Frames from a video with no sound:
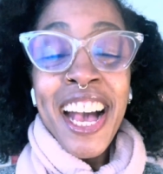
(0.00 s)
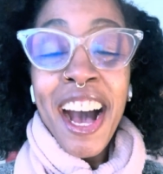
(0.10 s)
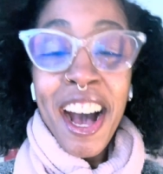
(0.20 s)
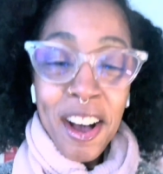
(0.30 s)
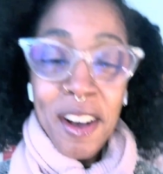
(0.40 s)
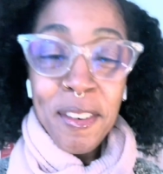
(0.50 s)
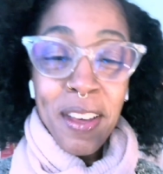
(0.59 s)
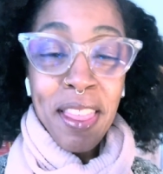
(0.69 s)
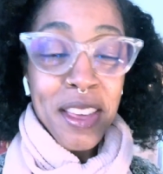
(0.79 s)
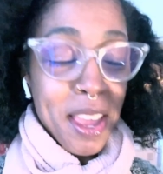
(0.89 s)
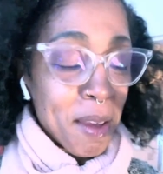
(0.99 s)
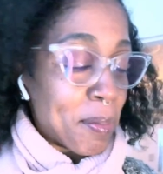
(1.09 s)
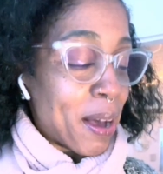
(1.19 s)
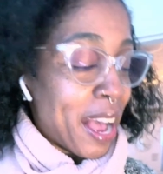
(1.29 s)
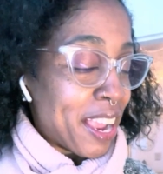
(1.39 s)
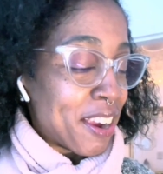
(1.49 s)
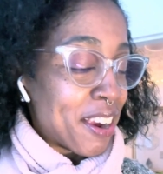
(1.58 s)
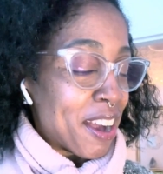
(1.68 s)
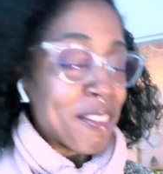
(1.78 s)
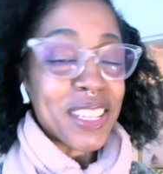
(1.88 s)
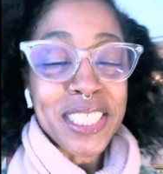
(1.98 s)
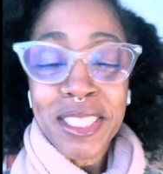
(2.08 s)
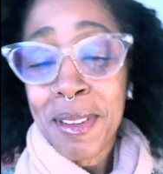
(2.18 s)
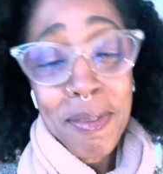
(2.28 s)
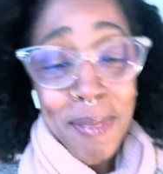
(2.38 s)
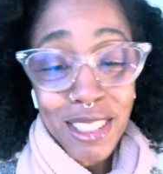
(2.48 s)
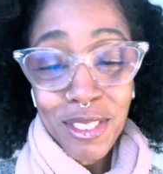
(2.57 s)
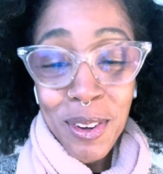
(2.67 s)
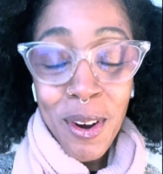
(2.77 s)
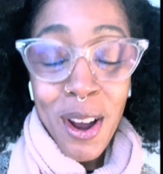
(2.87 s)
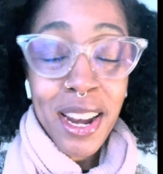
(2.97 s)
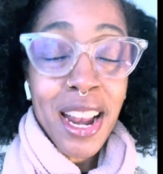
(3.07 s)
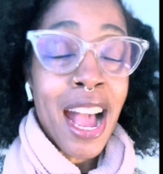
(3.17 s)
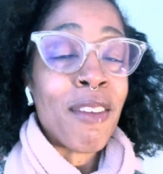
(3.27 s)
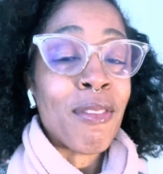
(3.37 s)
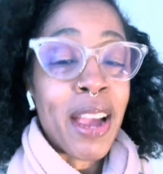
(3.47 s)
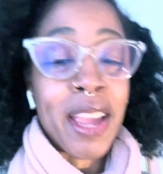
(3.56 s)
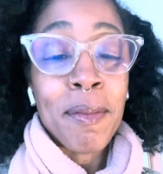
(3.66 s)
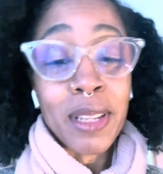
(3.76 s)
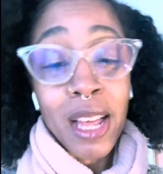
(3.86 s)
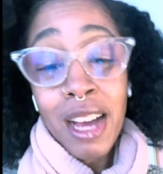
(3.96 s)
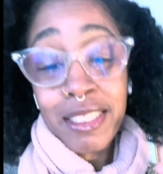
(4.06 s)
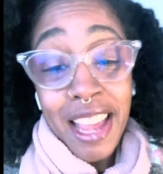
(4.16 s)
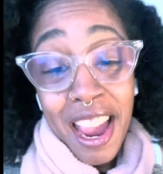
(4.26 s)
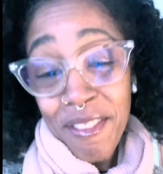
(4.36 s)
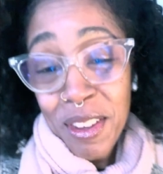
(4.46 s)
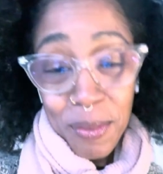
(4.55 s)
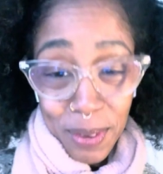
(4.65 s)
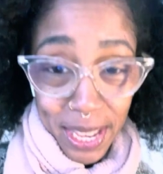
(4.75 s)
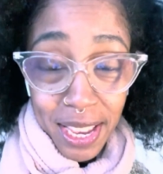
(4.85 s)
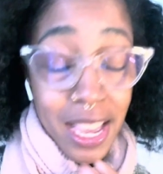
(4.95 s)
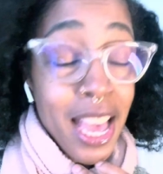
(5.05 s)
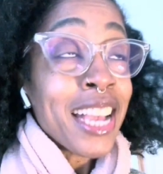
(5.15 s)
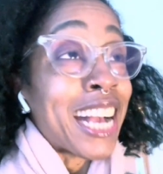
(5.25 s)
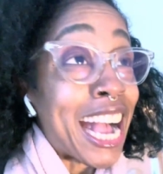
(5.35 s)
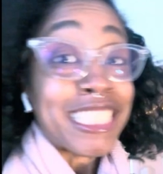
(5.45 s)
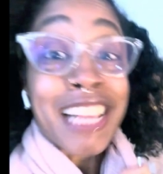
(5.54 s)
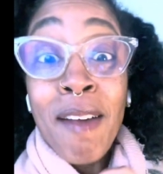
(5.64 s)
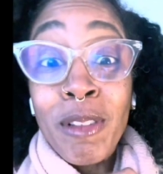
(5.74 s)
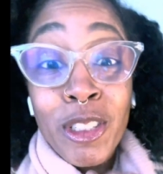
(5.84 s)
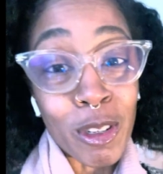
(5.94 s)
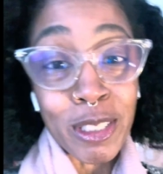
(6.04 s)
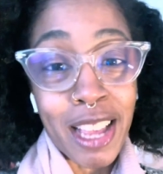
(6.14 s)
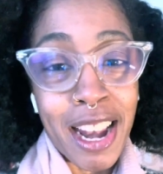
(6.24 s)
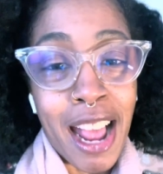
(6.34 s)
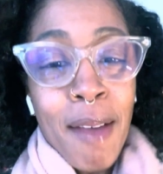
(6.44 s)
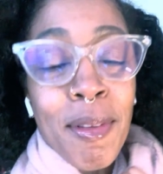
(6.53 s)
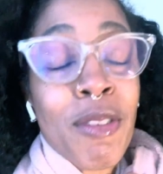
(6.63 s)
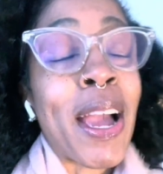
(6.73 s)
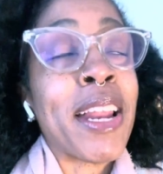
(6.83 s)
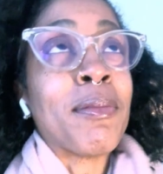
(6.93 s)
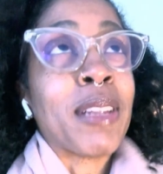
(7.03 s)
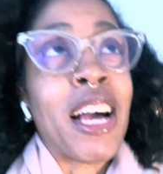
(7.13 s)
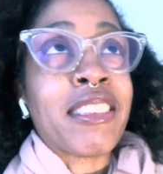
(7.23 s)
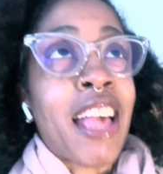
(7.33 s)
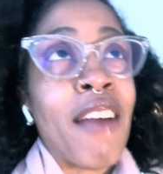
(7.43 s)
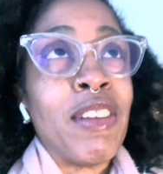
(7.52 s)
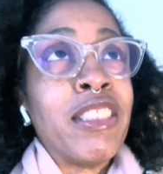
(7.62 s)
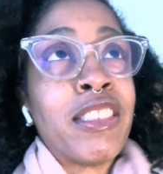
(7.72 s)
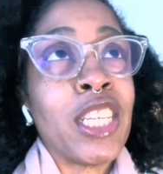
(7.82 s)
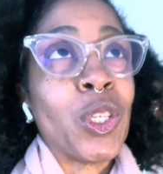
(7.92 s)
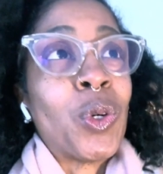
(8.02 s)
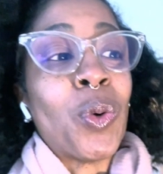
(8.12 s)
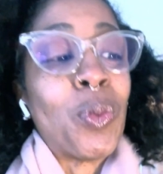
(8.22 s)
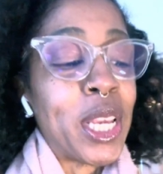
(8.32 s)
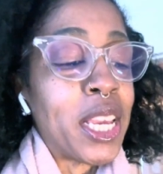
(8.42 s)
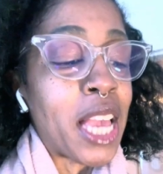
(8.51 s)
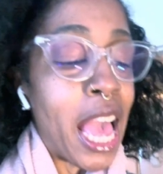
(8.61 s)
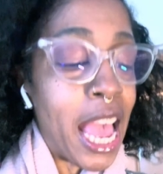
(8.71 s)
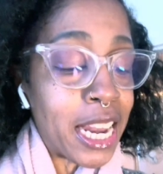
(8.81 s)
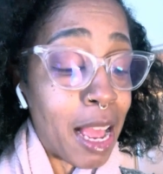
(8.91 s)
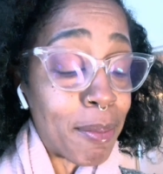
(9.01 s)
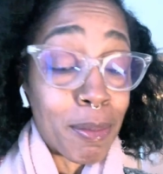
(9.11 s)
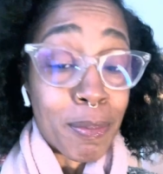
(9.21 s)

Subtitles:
of the empire of Elizabeth Magical Garden. I write blogs every week. Guys, I'm so excited. I've been writing blogs every single week, and I've been